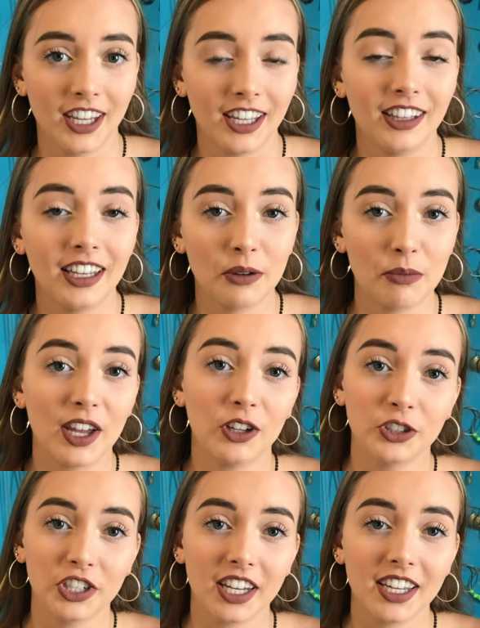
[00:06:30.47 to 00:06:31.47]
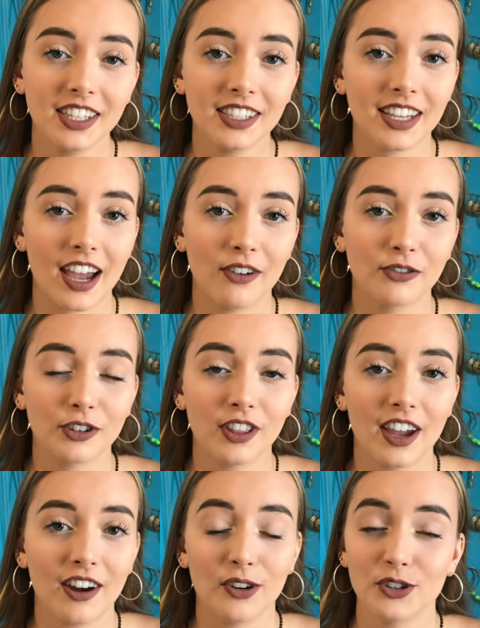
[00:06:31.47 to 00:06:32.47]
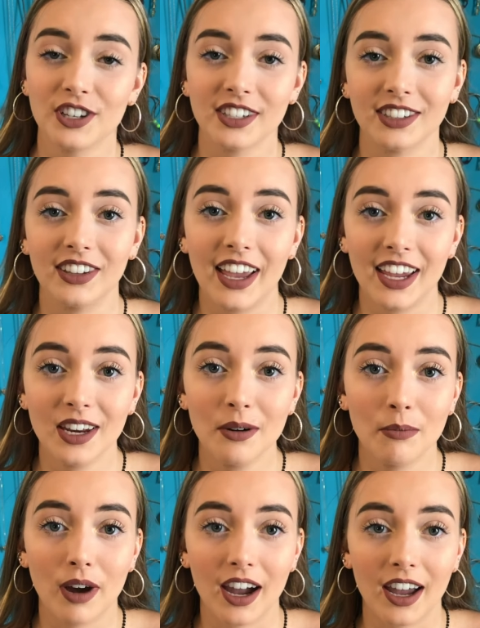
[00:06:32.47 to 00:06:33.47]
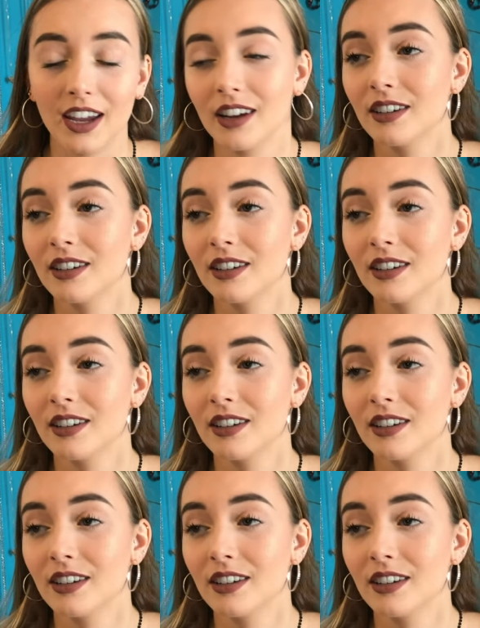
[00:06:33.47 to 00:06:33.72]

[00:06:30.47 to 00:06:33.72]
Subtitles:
killing male chickens after they are just laid by